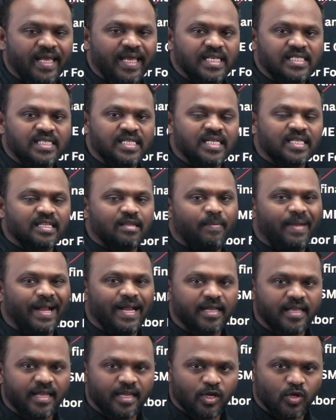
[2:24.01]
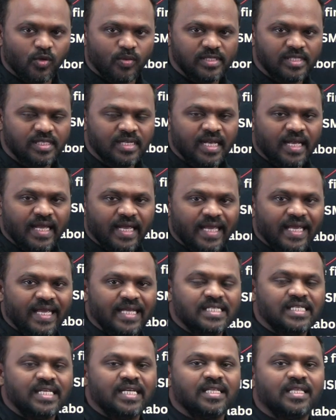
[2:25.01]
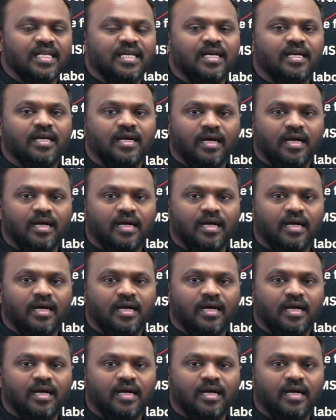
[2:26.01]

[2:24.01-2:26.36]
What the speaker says: Easing the banking rules, easing the